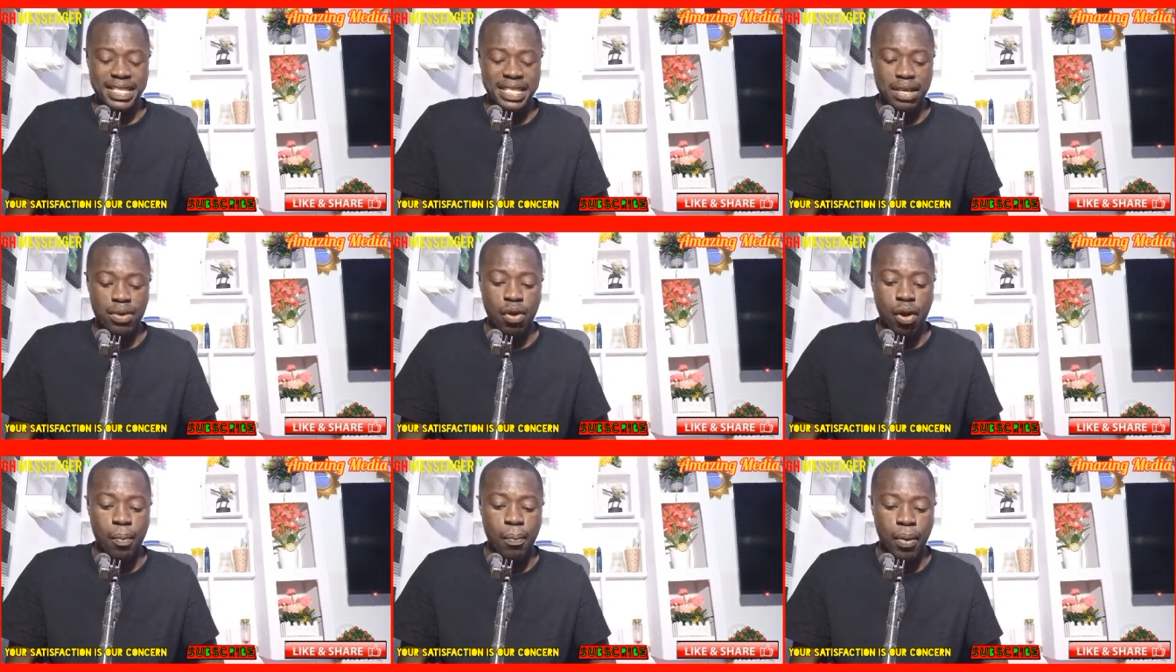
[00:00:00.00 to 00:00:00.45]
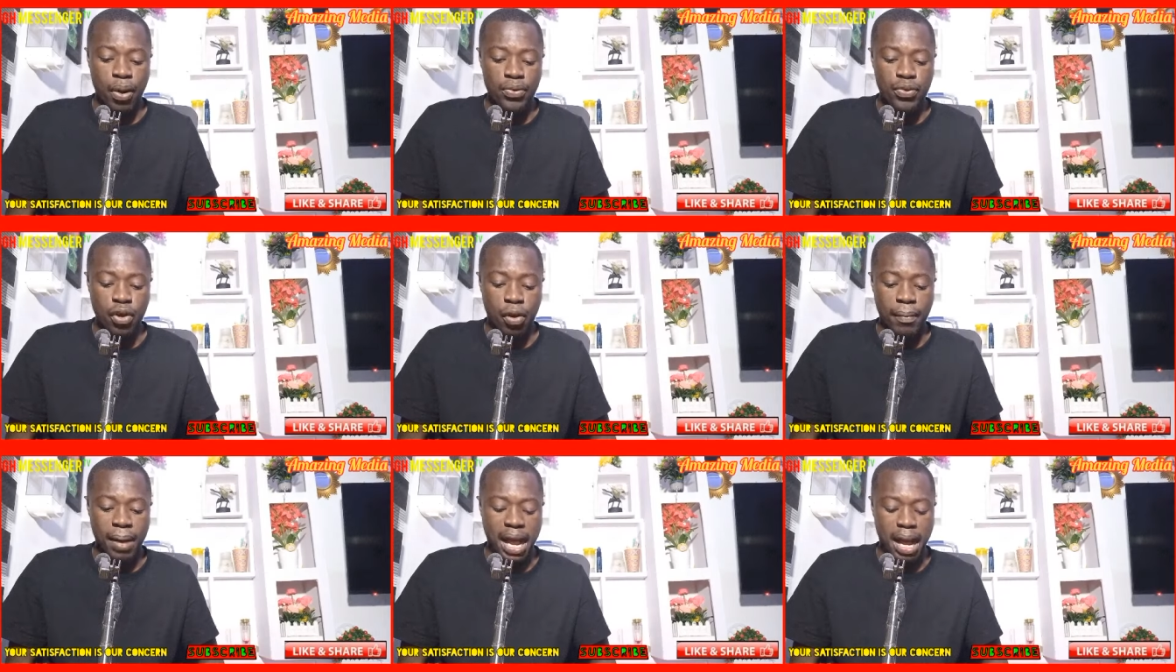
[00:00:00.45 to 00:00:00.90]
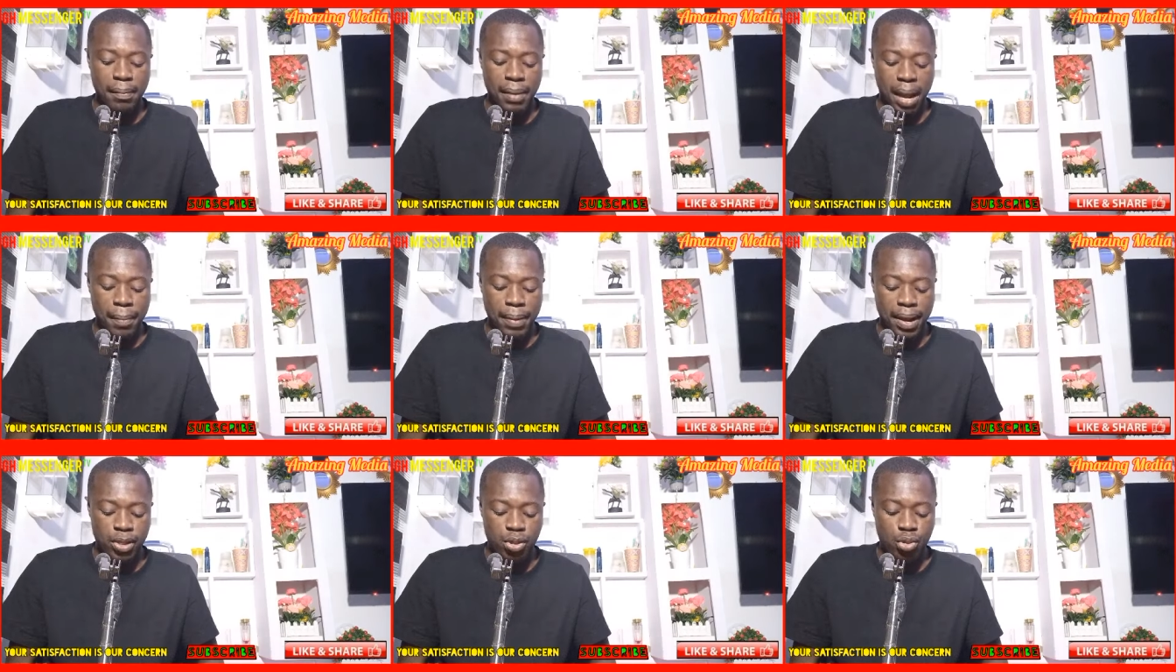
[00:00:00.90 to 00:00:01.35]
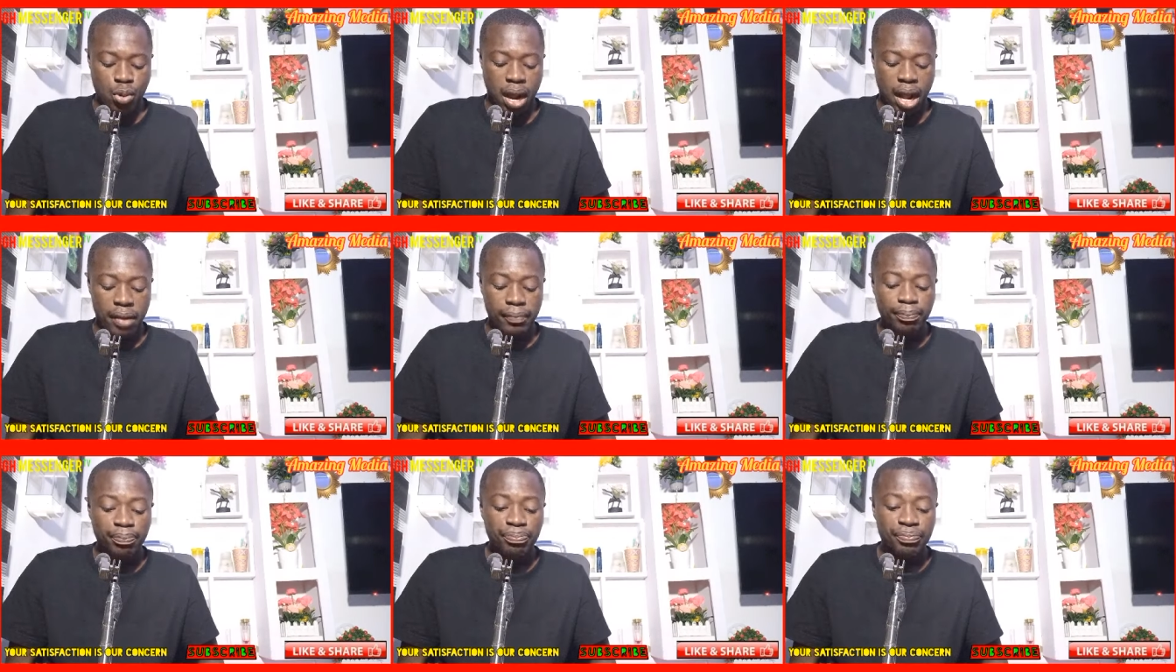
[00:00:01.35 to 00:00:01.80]
essay or board John Mahama
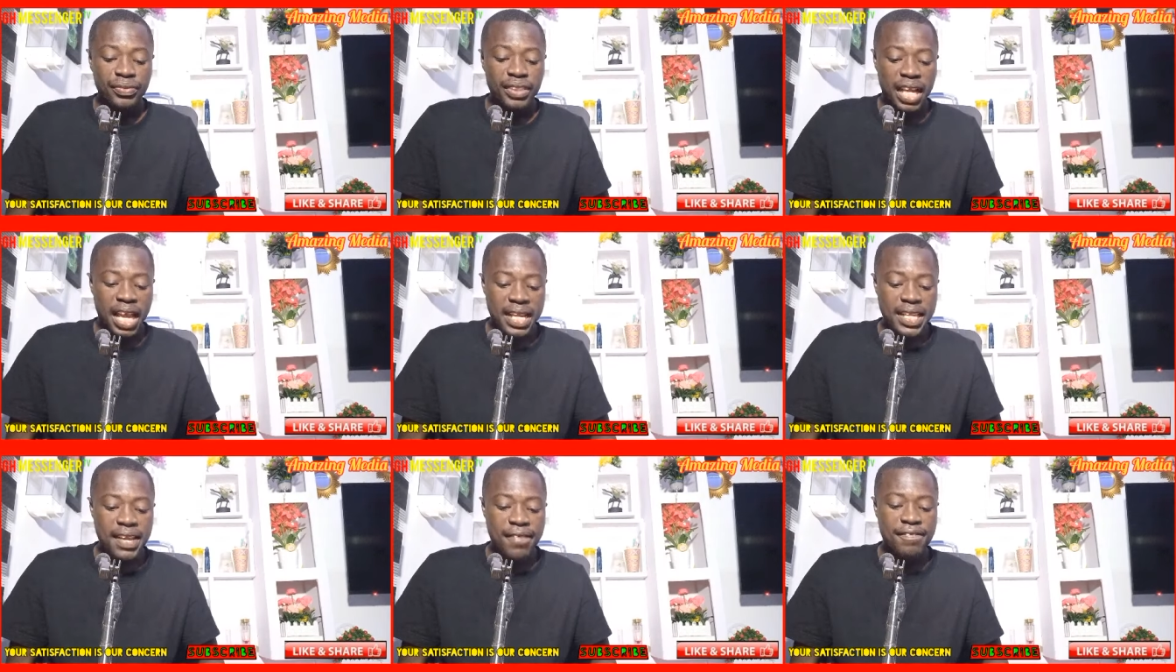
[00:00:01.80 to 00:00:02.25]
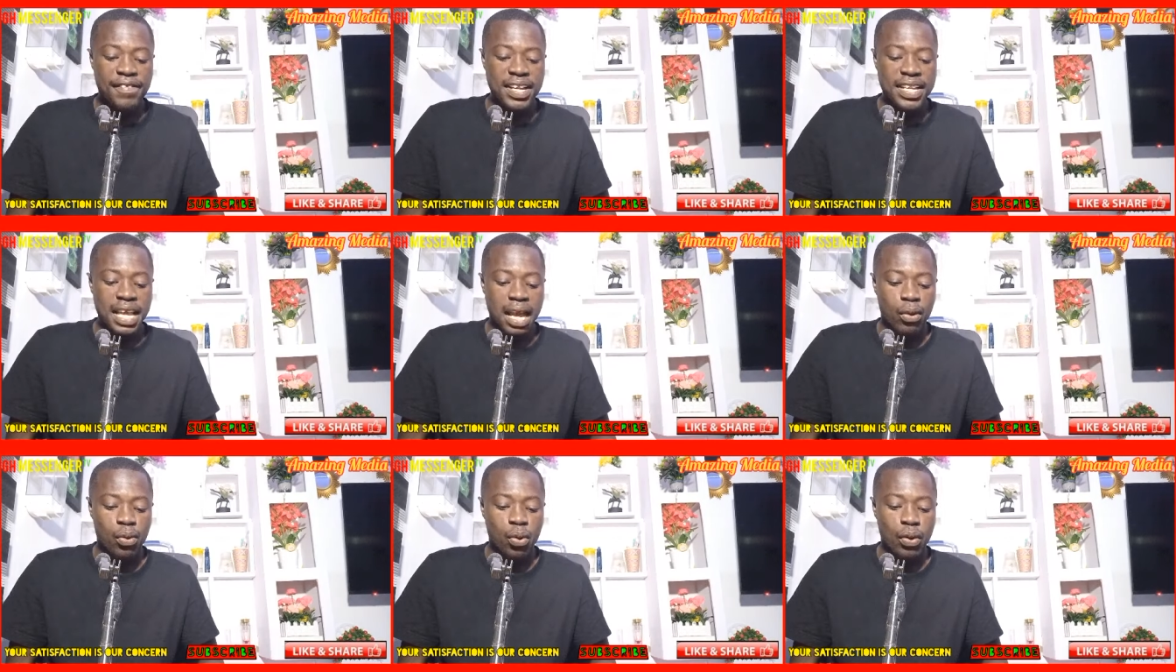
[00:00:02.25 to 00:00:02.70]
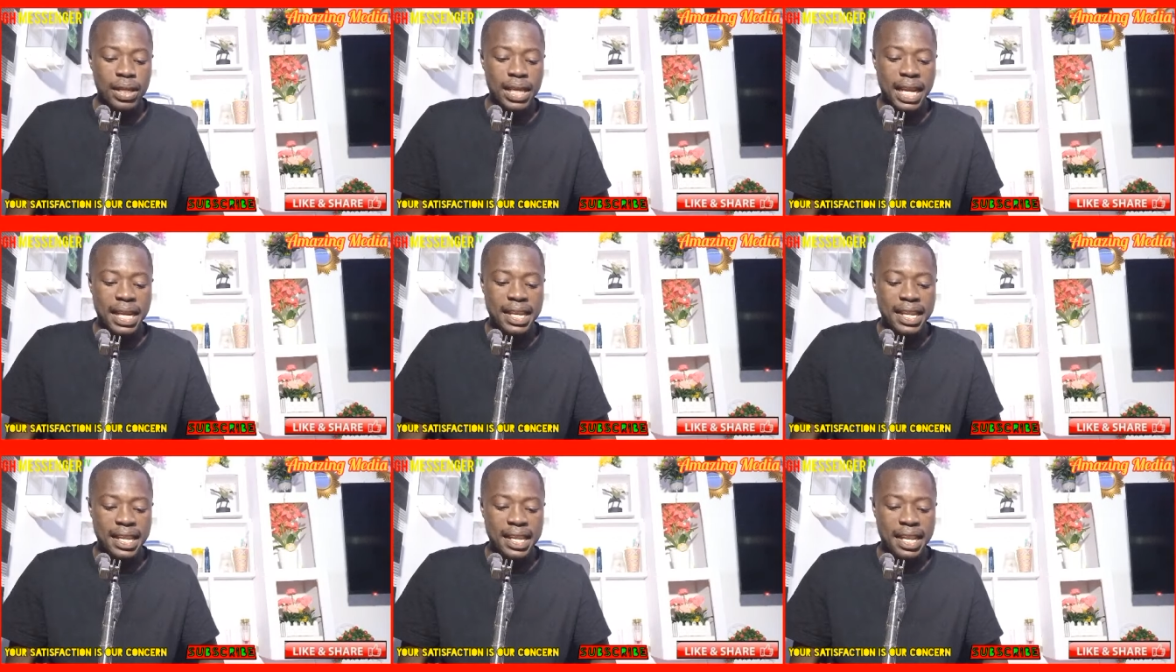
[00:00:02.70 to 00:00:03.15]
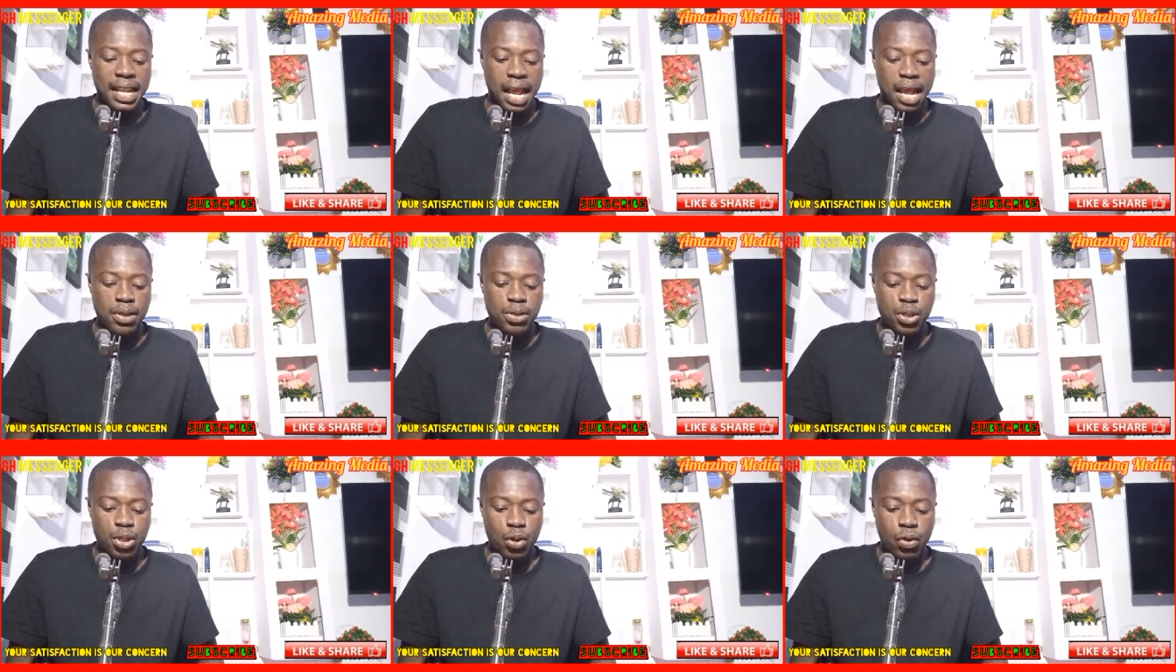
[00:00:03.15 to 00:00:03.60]
Baswa. And you for their grow yet need
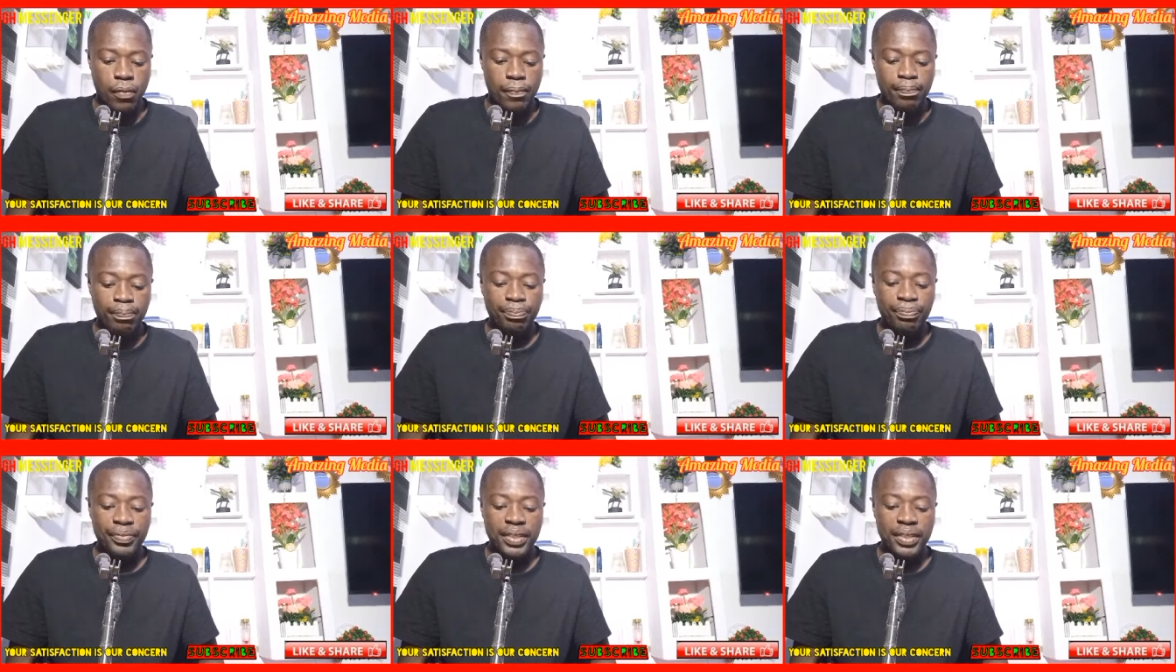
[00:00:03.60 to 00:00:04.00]
answer no.